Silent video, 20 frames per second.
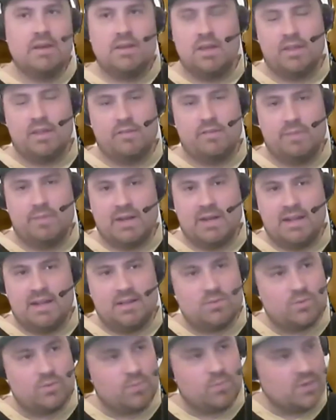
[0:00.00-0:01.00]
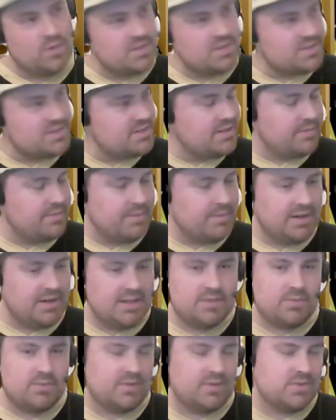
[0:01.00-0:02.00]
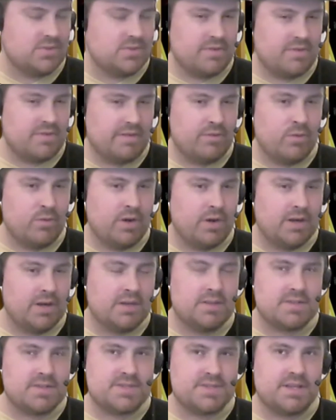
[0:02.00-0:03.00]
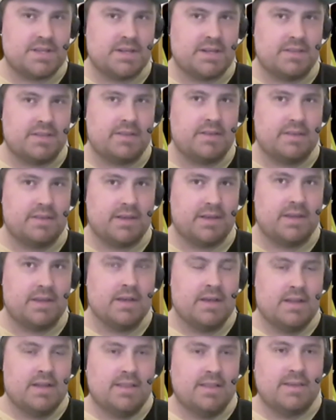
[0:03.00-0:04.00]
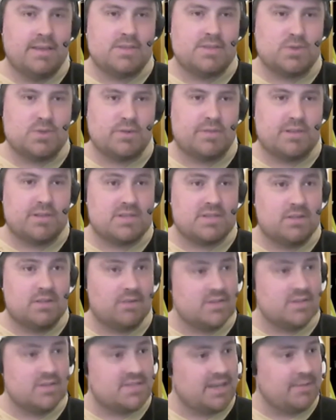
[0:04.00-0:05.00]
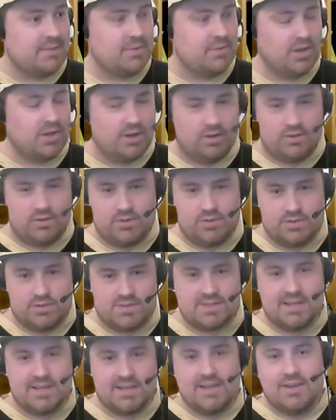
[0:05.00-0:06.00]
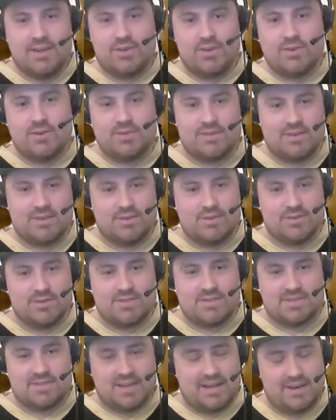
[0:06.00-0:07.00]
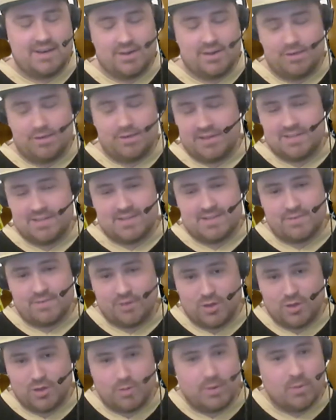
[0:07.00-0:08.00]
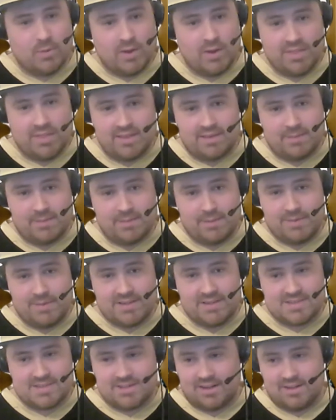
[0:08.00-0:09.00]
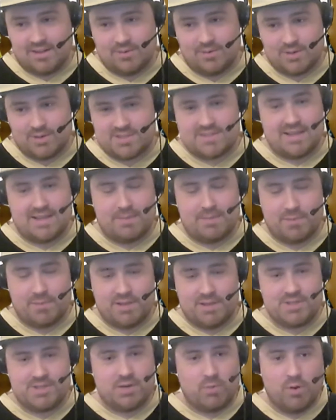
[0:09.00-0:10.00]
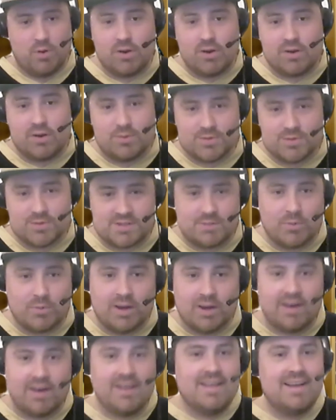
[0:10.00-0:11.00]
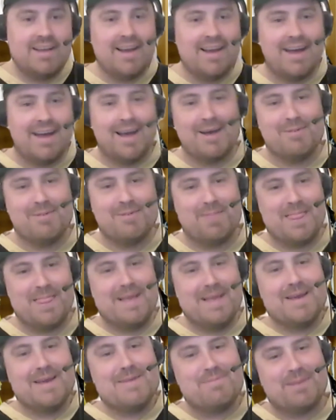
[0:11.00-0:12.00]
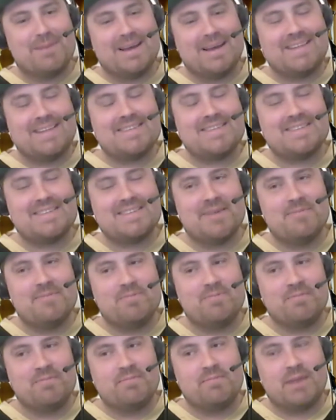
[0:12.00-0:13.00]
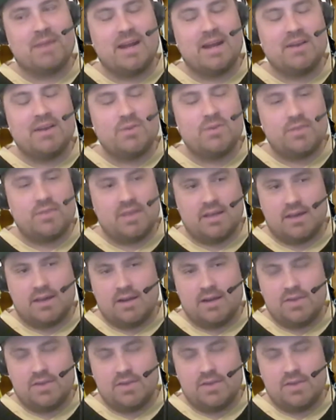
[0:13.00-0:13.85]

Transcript: been linked with Watson. They've been linked with sort of everyone under the sun, and they still got Sam Donald, who's I don't know if he's even QB1 there. Maybe it's still, what's his name, PJ Walker or someone. But I do think